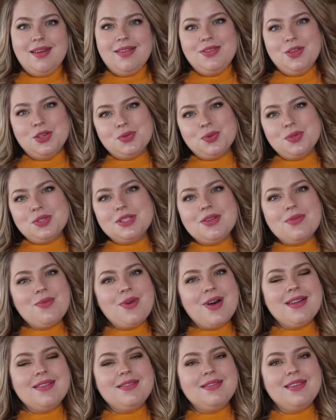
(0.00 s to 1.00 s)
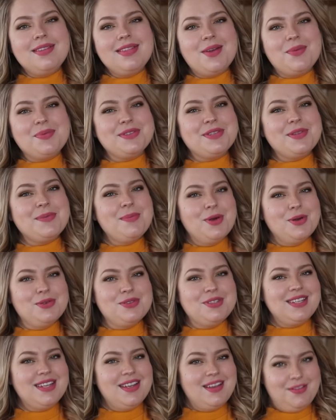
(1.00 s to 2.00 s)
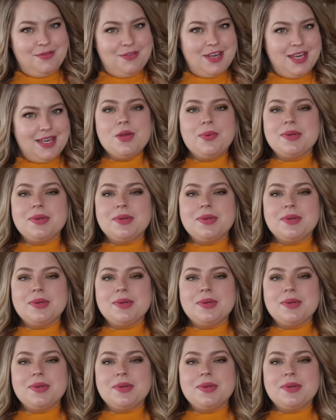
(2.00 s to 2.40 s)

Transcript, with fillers: this was the one that was the most iffy.